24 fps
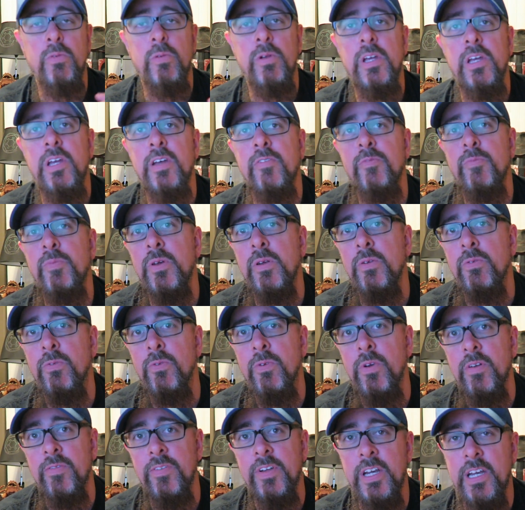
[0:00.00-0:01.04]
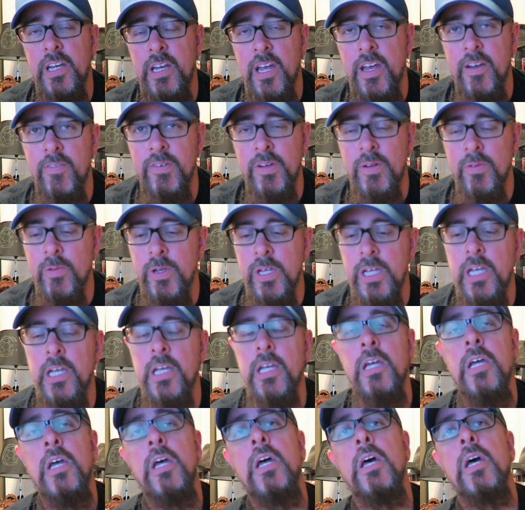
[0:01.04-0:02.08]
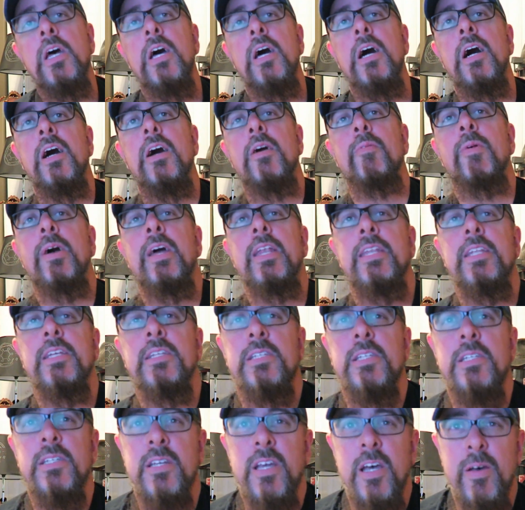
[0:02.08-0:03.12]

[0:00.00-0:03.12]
We have been riveted every week, and this is